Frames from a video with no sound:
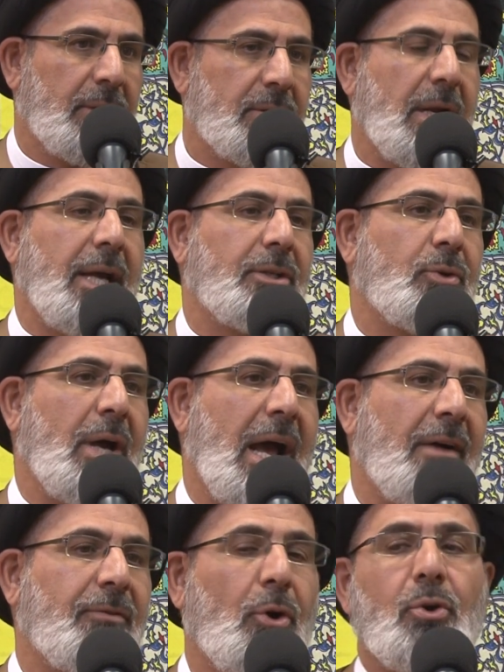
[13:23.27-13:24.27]
Try to
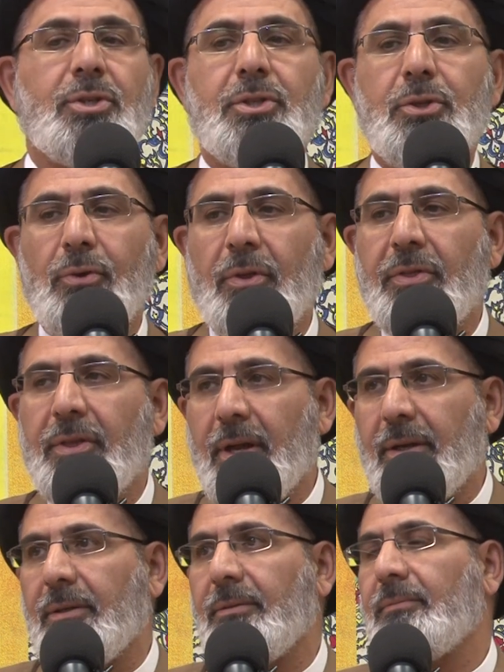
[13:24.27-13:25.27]
have
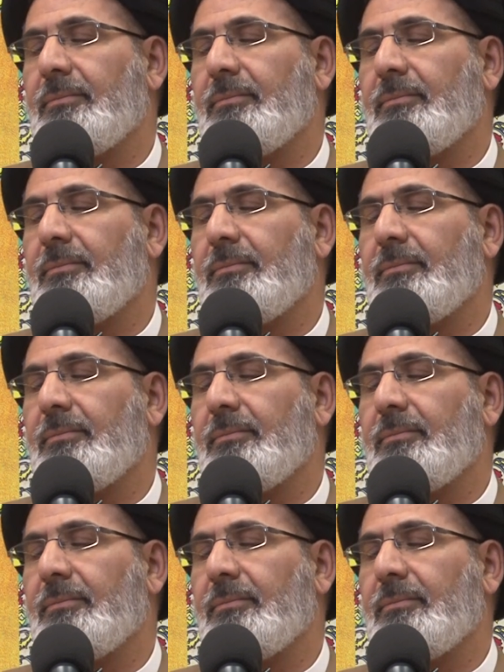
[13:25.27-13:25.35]
husn